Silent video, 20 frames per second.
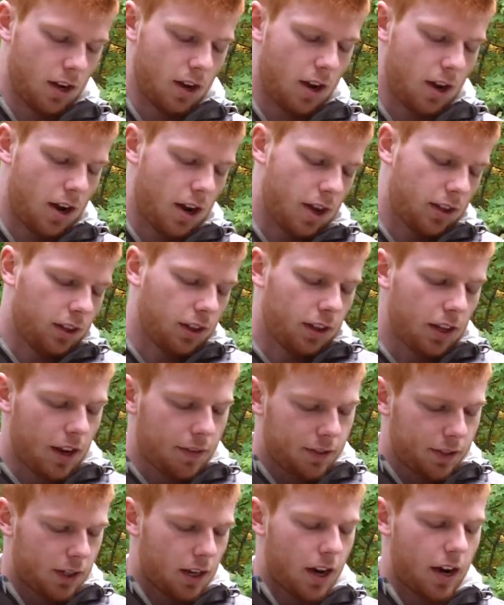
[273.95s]
On the
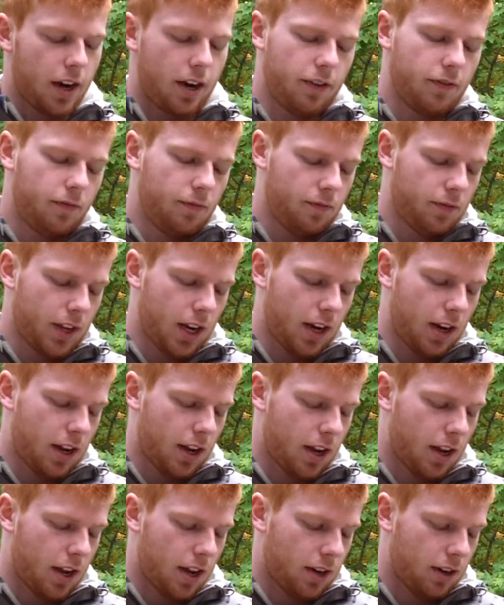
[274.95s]
left side, it
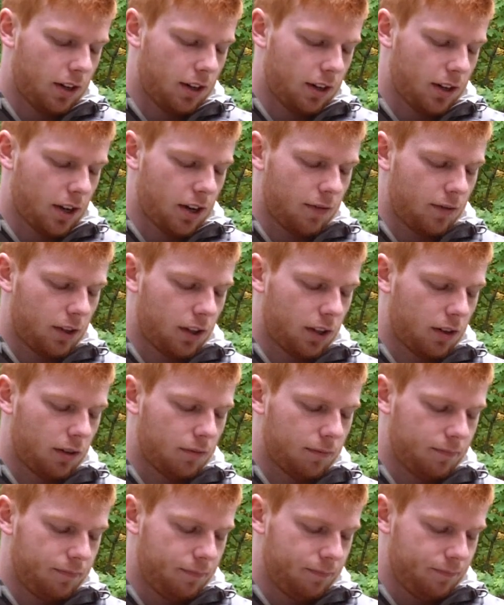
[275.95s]
had kind of a
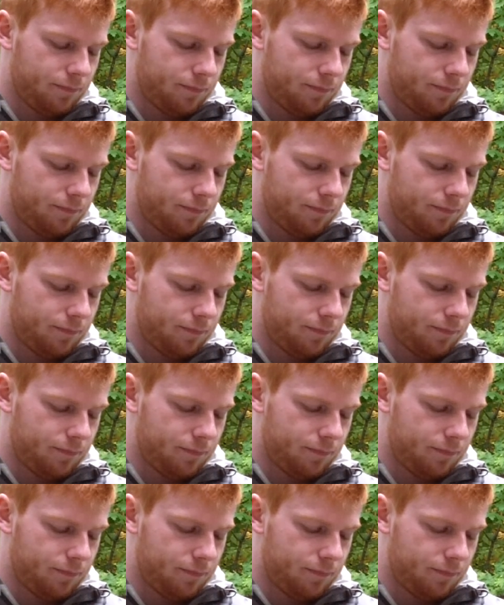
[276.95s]
little